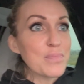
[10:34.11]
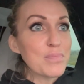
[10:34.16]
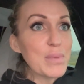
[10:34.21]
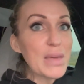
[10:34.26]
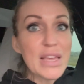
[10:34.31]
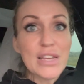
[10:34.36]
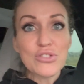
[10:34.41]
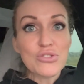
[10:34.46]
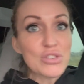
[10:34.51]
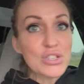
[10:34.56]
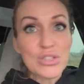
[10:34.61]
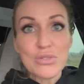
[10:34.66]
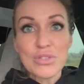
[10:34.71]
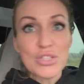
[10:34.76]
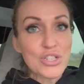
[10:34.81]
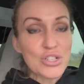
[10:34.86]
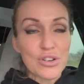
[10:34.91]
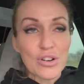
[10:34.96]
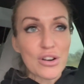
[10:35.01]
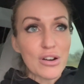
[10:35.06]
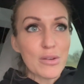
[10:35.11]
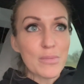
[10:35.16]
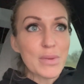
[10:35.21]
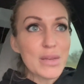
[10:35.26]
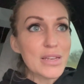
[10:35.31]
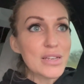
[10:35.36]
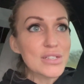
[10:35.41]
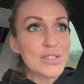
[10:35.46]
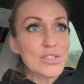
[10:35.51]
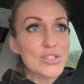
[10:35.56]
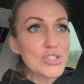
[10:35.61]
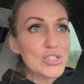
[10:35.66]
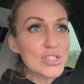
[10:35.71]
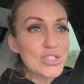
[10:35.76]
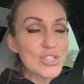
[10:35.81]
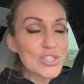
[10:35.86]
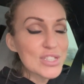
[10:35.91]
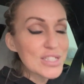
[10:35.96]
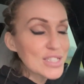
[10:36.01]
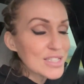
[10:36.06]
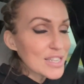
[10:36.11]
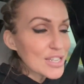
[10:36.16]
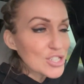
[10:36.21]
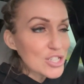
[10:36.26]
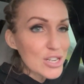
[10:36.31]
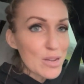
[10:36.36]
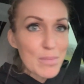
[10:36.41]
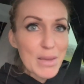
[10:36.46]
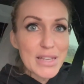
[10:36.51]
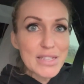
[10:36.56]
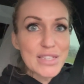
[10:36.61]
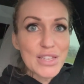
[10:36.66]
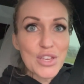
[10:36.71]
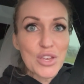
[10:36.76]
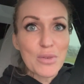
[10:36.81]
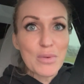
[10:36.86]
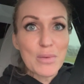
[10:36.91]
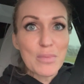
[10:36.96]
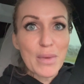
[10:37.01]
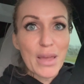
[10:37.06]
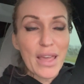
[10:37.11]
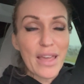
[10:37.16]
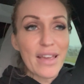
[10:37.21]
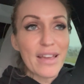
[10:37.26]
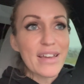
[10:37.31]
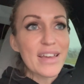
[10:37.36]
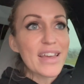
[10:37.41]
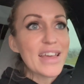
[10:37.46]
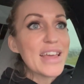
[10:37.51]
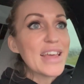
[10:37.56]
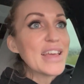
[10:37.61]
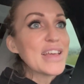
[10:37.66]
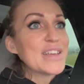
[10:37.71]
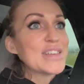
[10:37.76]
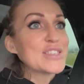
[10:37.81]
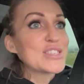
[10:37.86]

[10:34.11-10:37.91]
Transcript: be introduced to her because she's just such an amazing human being.